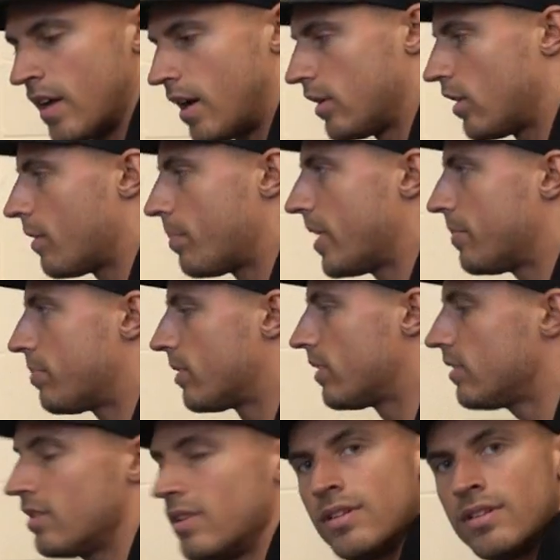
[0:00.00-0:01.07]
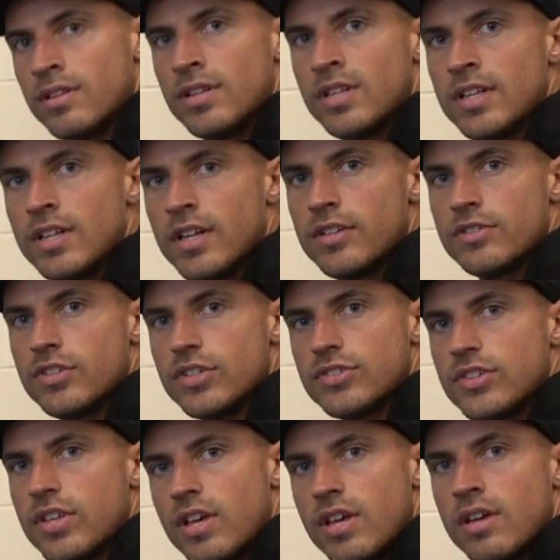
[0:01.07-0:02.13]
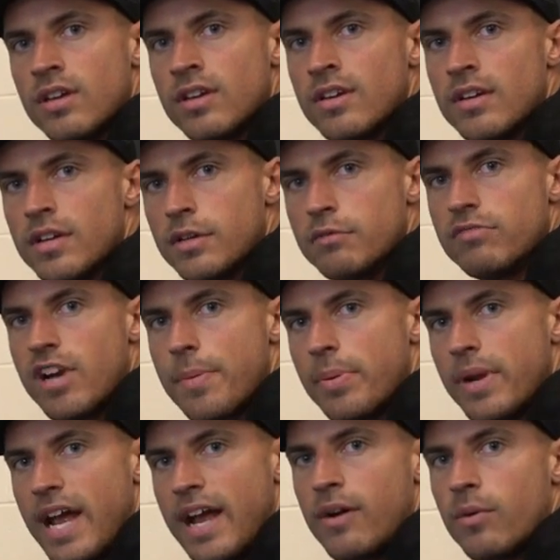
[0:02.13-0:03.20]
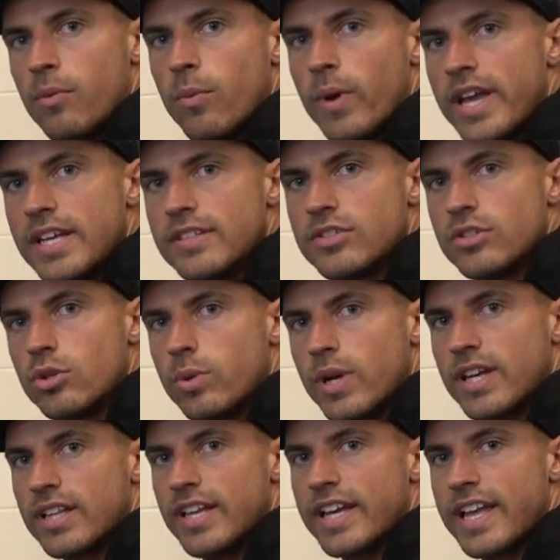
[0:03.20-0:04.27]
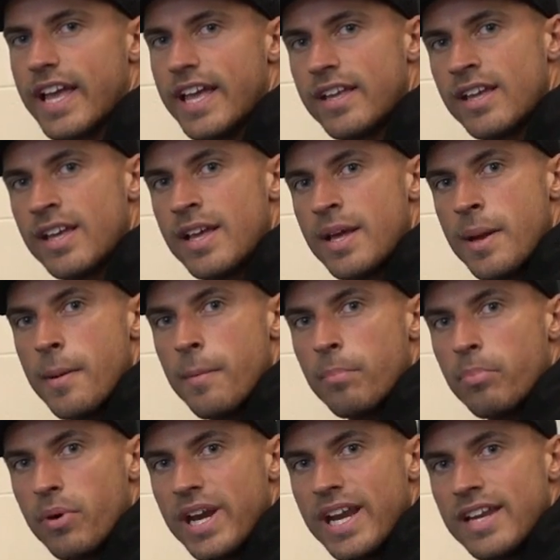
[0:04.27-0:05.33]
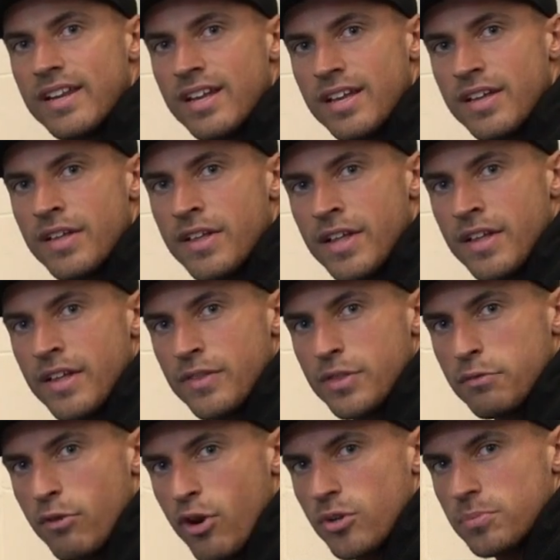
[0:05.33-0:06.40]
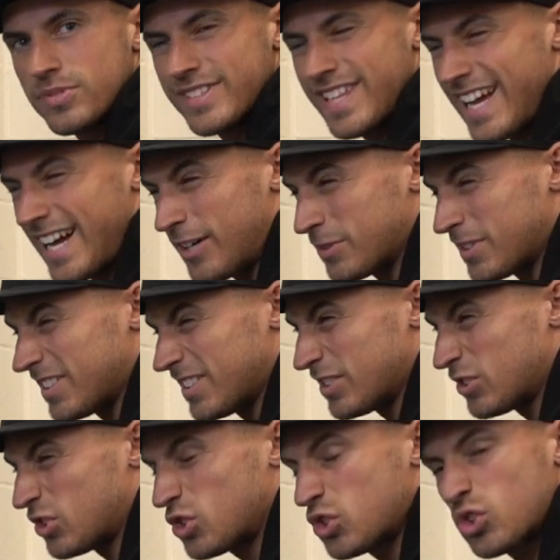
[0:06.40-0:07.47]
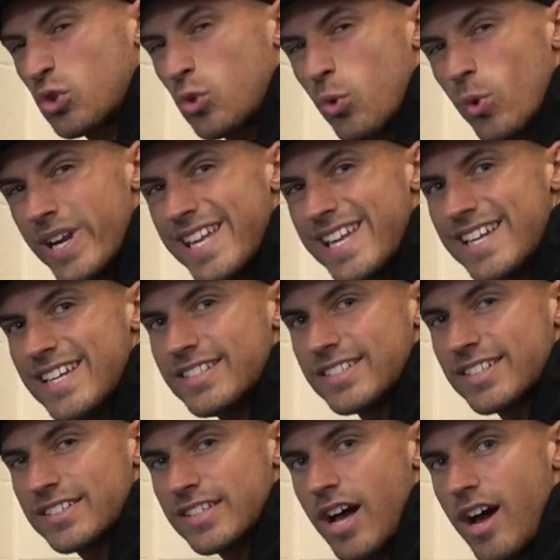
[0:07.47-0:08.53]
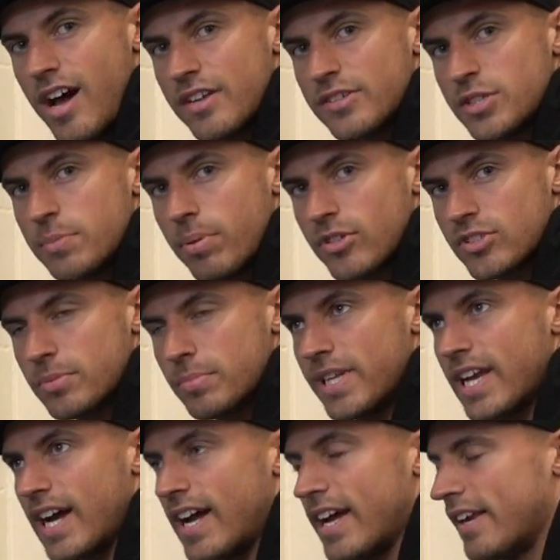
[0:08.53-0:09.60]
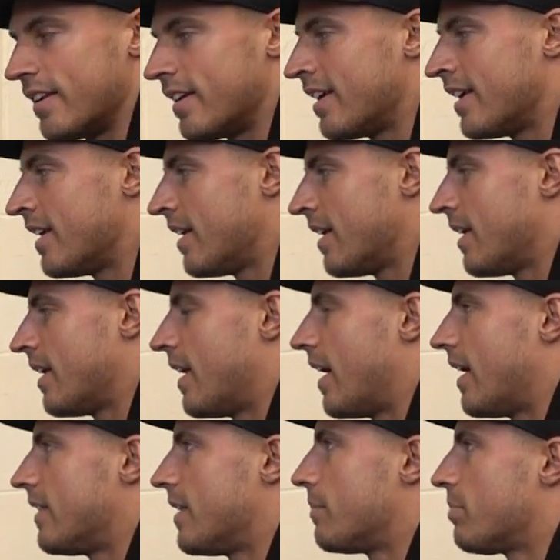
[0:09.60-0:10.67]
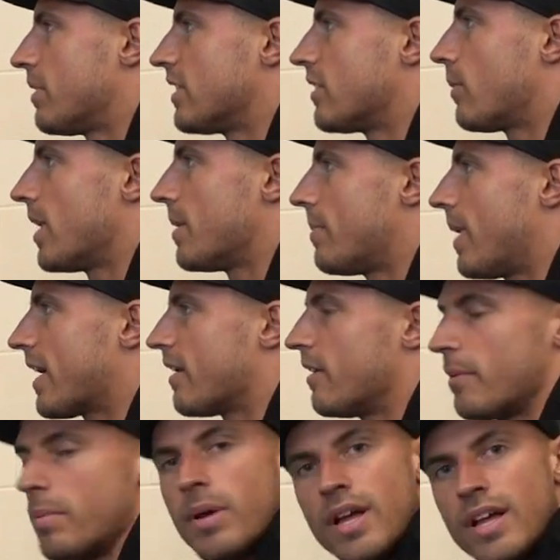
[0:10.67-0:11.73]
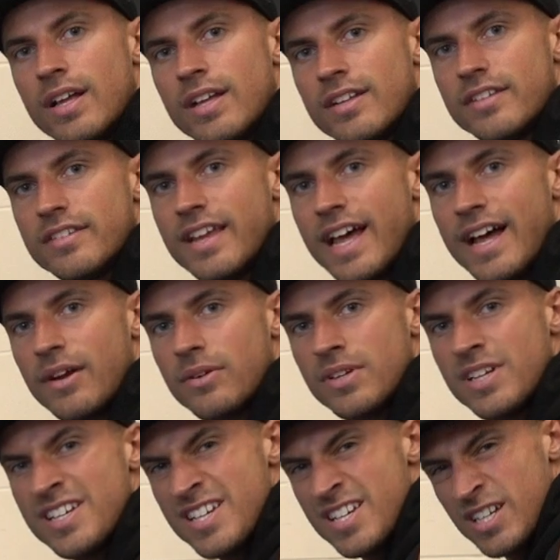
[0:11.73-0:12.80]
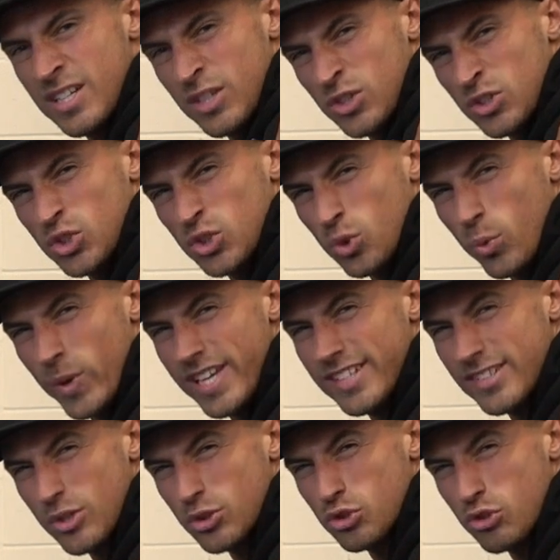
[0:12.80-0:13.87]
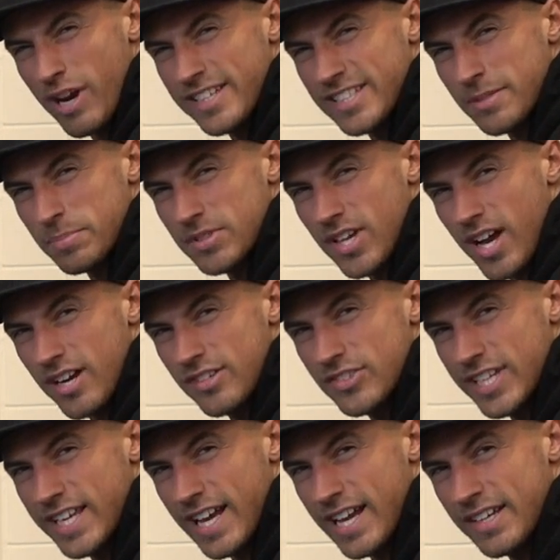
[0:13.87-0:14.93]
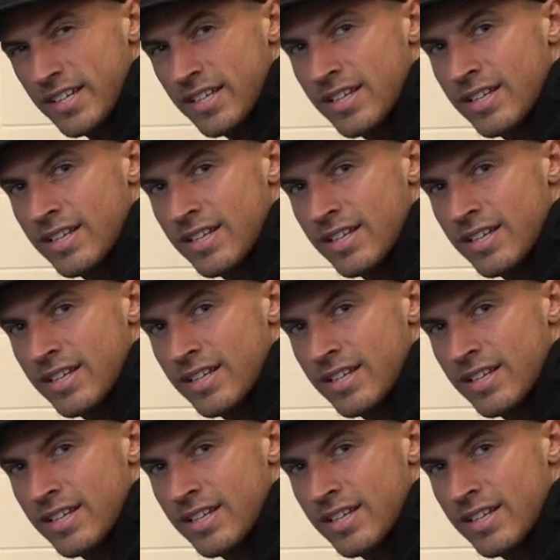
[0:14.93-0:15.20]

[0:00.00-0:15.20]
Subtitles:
a lot of people just repping it out way too quickly, okay? Bring the ropes down, squeeze as hard as you possibly can, and then bring the weight back up. Down, squeeze those triceps as hard as you can,